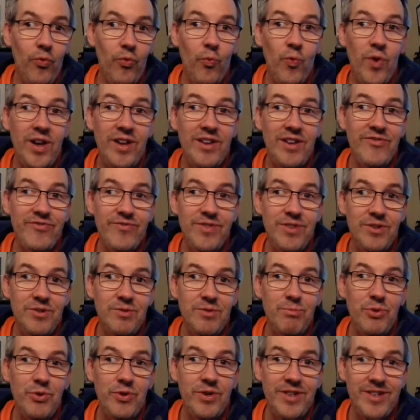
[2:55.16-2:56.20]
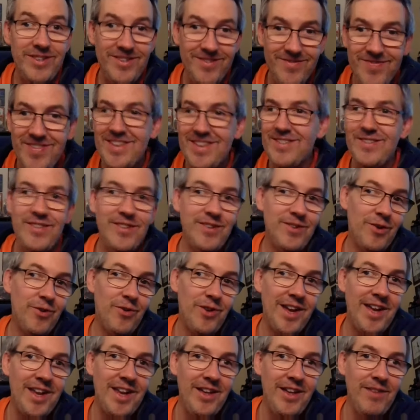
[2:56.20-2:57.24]
Wife, little boy, they're
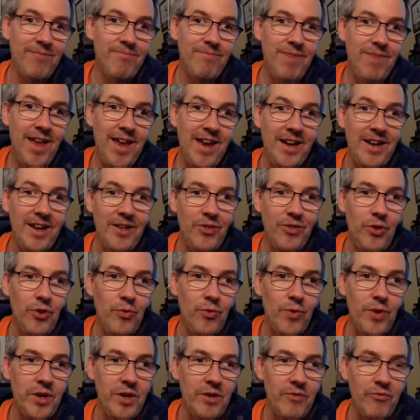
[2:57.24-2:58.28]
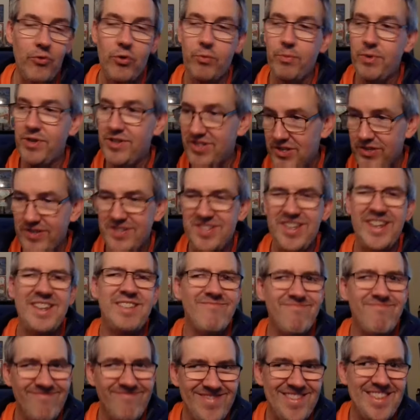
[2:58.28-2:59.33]
all kind of hanging out there waiting for me. So it's
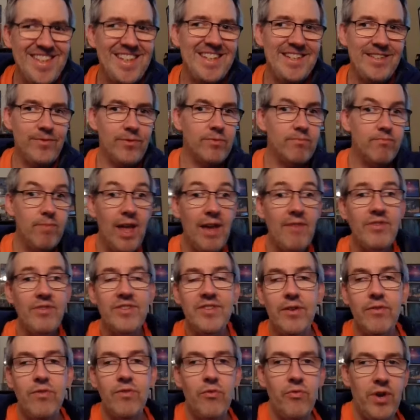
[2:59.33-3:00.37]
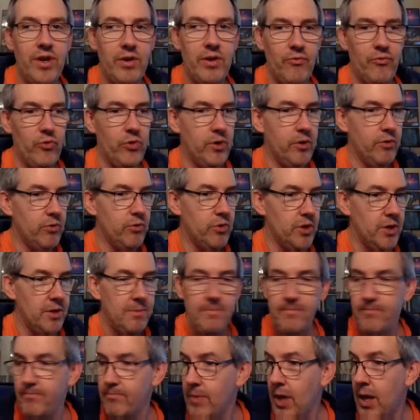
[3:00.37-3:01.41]
like, yeah, I'll have to save the vinyl for another day.
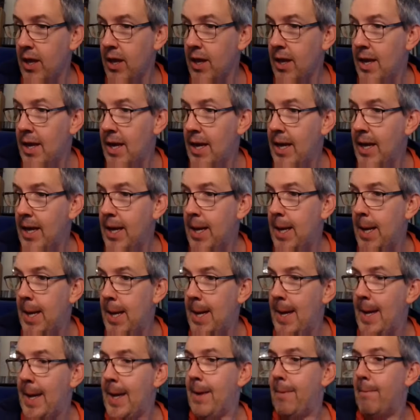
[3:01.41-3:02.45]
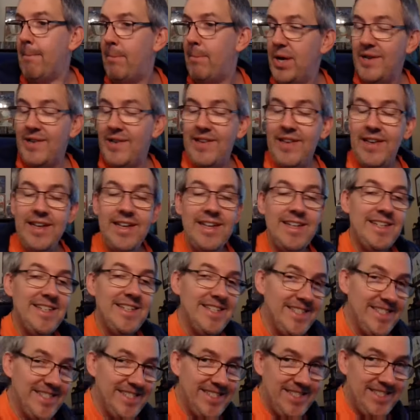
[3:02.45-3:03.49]
But
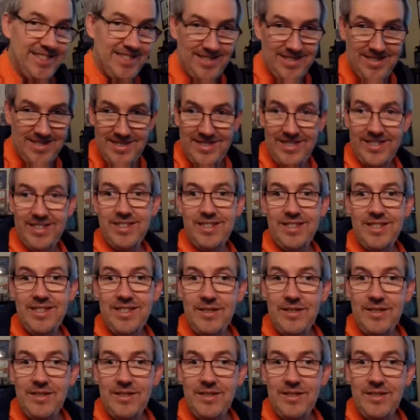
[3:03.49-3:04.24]
I did